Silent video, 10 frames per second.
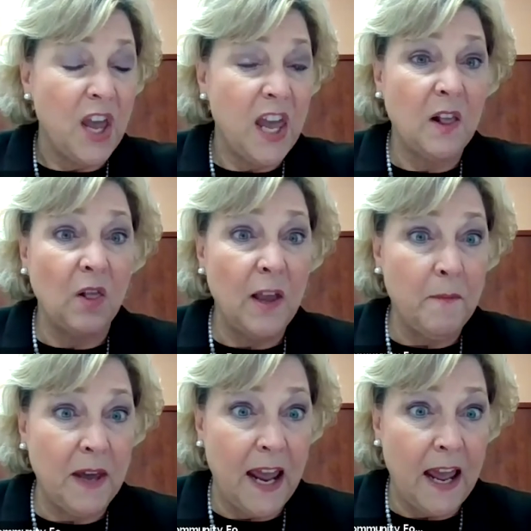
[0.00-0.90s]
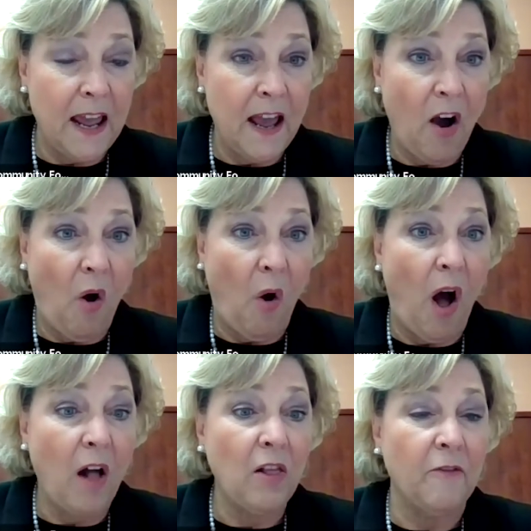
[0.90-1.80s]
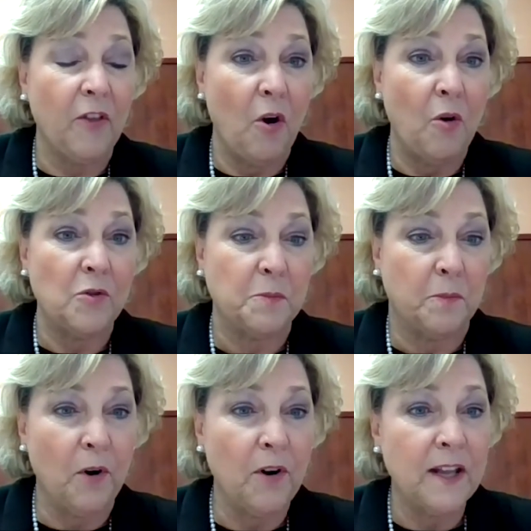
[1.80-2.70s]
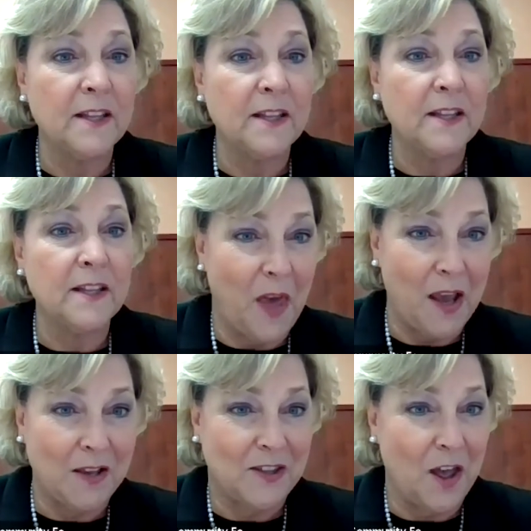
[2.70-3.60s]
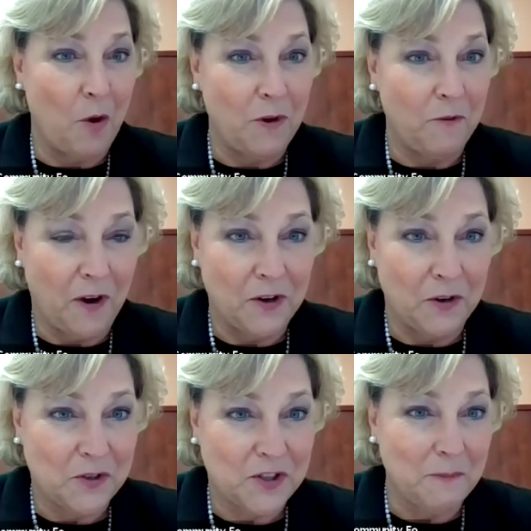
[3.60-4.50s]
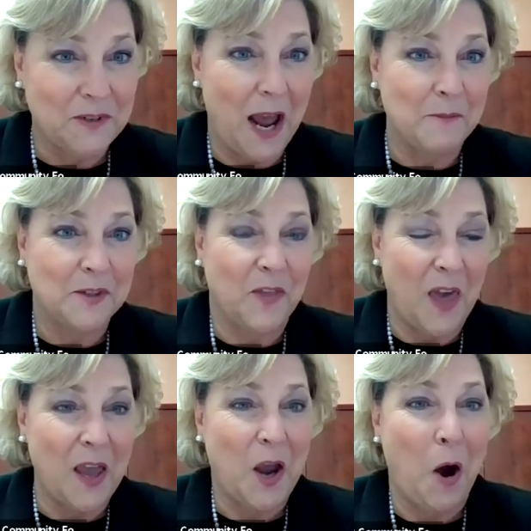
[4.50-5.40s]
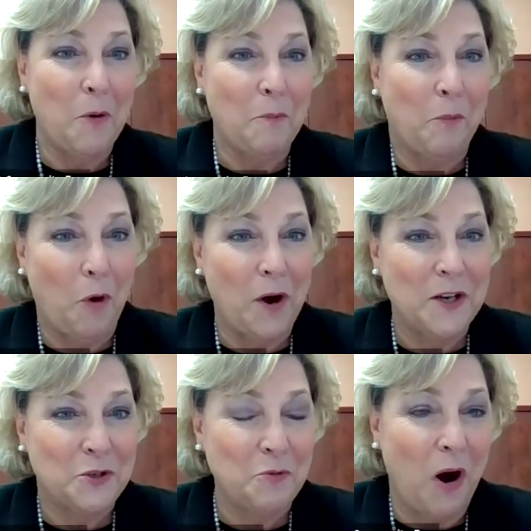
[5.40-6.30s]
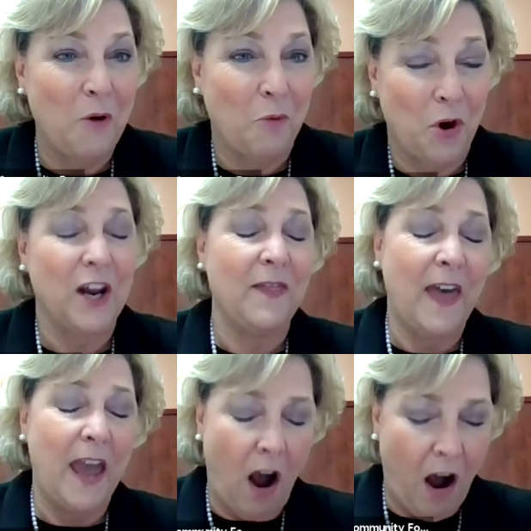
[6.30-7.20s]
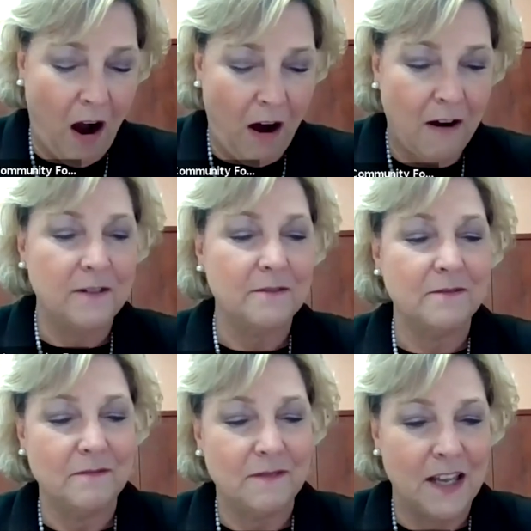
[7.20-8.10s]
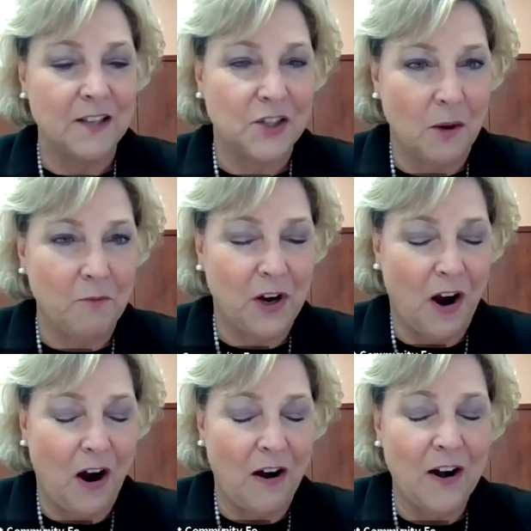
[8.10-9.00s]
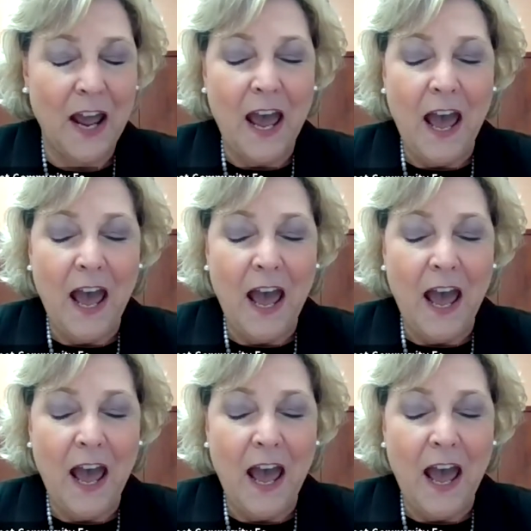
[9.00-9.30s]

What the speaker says: eliminate all of those burdensome things that we funders sometimes think are important to our work, and they are in some regard.